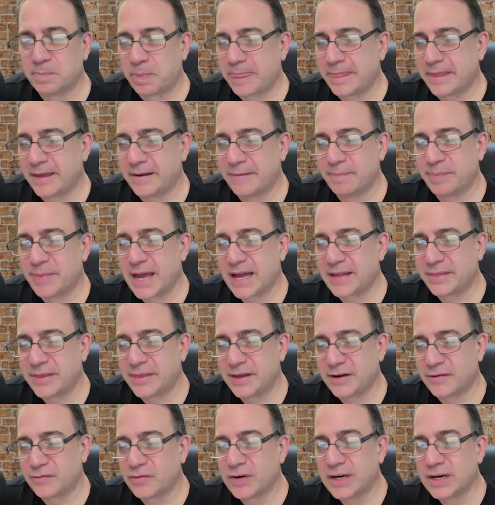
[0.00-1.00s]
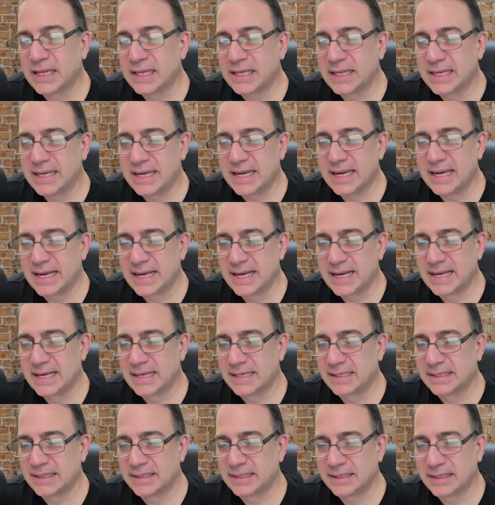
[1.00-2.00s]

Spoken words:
that there really is